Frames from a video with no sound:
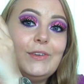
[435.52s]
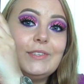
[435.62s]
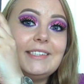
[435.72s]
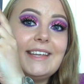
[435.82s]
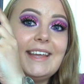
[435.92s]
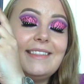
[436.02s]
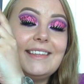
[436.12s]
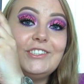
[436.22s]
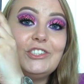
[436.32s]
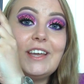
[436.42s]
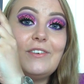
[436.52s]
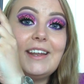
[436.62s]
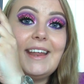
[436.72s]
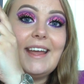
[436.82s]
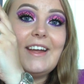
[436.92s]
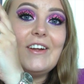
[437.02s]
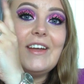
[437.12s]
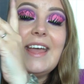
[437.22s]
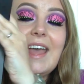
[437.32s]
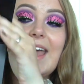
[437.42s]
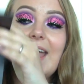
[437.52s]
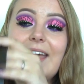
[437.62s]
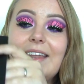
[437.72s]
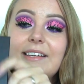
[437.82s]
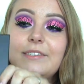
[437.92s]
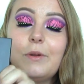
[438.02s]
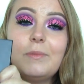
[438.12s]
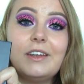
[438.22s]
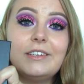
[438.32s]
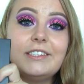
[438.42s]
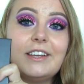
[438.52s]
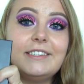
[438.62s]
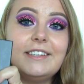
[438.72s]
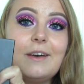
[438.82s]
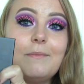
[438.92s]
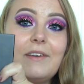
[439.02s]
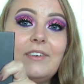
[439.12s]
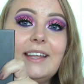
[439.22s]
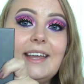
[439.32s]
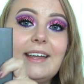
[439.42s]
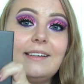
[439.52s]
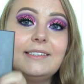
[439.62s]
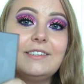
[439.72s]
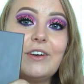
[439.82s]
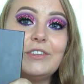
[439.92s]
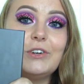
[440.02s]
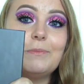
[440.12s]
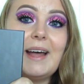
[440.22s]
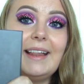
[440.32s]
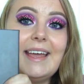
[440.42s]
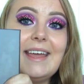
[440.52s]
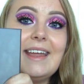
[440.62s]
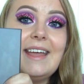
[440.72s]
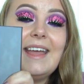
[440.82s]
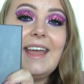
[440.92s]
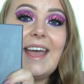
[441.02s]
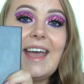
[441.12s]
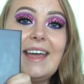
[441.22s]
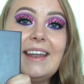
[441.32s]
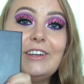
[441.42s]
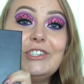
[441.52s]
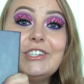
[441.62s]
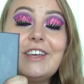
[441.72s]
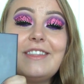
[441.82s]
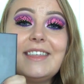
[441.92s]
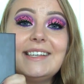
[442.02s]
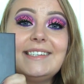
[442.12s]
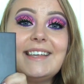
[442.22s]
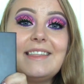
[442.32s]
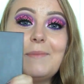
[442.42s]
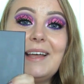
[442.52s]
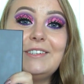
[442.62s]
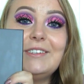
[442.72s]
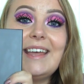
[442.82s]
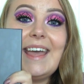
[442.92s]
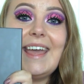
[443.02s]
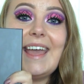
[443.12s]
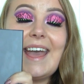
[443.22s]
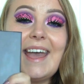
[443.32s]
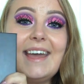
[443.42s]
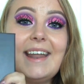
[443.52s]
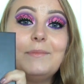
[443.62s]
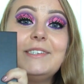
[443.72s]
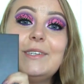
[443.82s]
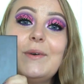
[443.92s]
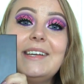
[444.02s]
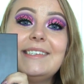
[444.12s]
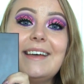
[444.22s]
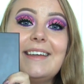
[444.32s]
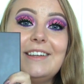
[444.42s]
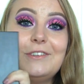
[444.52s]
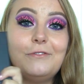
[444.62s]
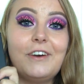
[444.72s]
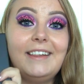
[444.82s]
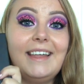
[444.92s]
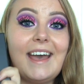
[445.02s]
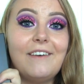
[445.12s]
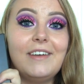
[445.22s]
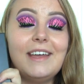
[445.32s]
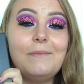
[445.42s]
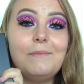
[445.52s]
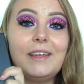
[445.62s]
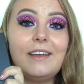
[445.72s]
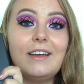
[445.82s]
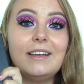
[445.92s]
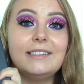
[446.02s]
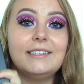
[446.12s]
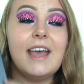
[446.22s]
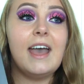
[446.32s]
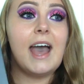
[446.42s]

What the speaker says: using this shade right here, and it's from the Anastasia Beverly Hills contour palette. And I just got this in the mail today, and I'm so excited to finally have it because